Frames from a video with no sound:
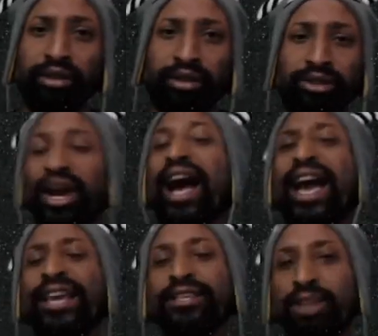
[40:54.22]
Your
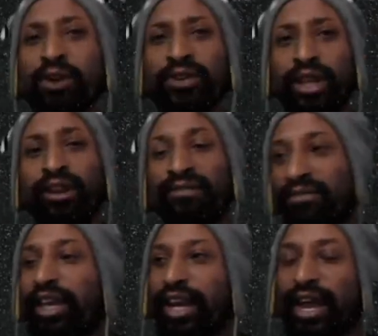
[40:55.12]
highest servant in the
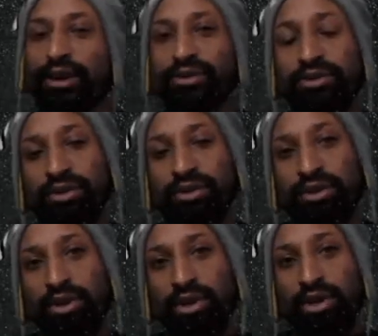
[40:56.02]
fucking house.
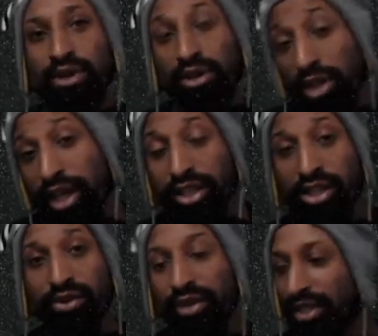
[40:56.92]
Look at
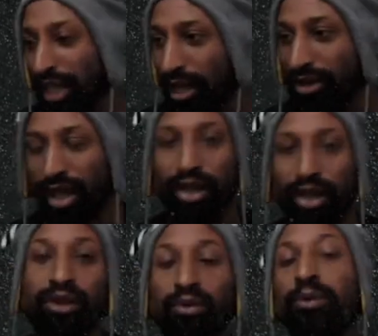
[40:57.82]
you and decide. Okay,
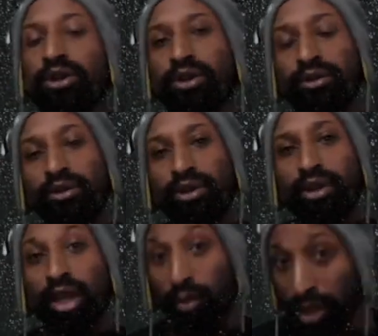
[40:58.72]
what we doing?
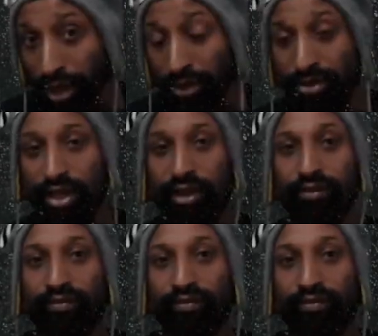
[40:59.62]
And what do you say?